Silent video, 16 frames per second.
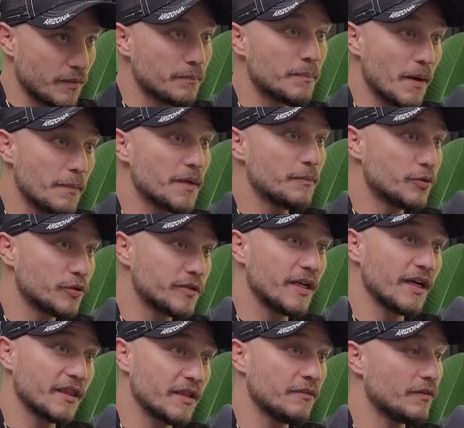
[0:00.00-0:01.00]
But being
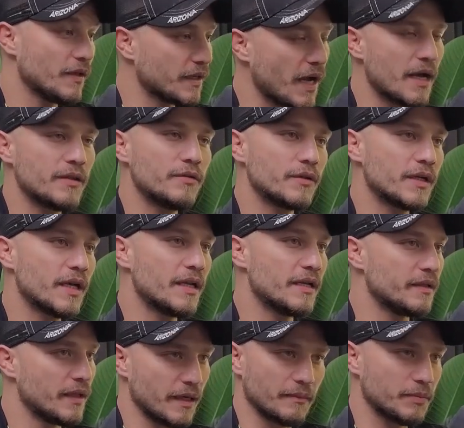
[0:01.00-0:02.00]
protective, like, I do get
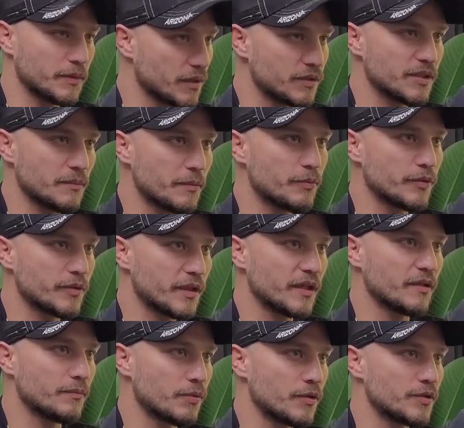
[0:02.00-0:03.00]
it, like, because I'm a
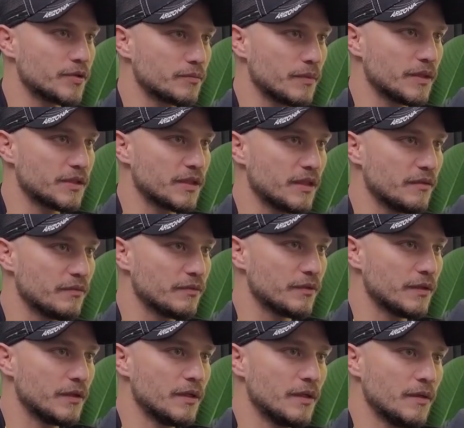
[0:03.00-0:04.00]
protective person myself.
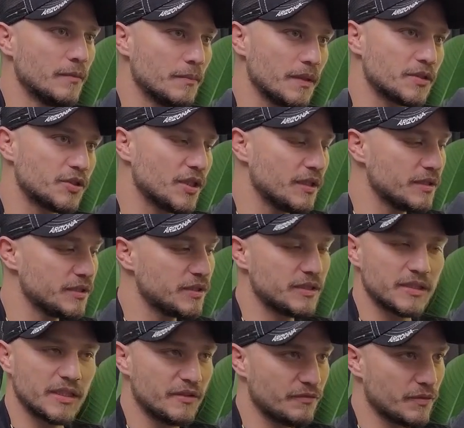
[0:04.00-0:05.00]
But jealousy is
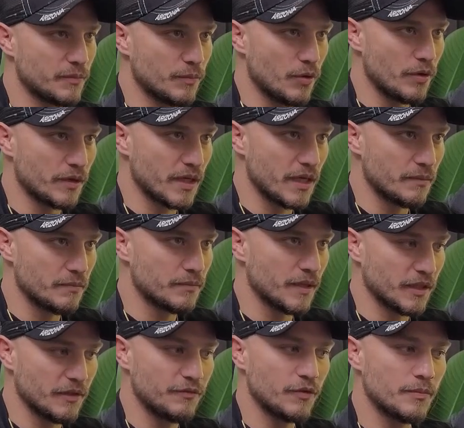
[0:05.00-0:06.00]
a different ball game.
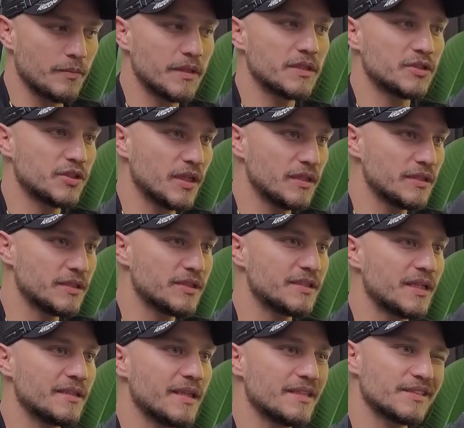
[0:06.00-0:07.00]
Like, if you're being jealous,
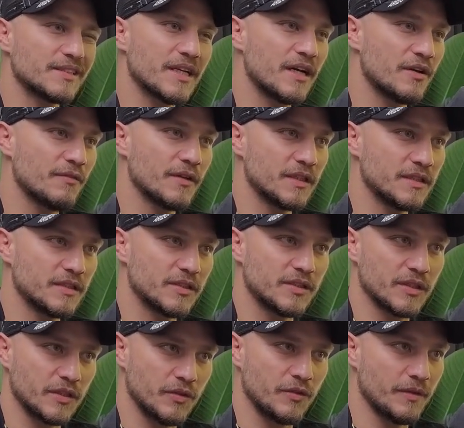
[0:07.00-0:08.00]
then that's kind of an
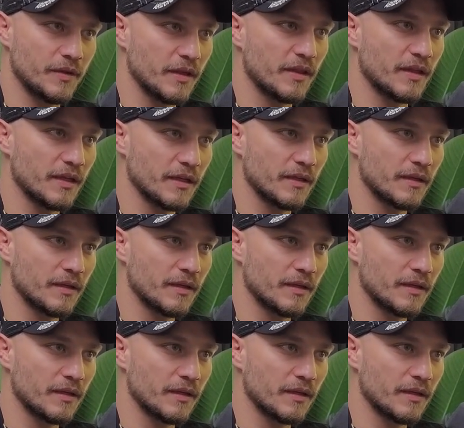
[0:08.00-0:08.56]
insecurity thing.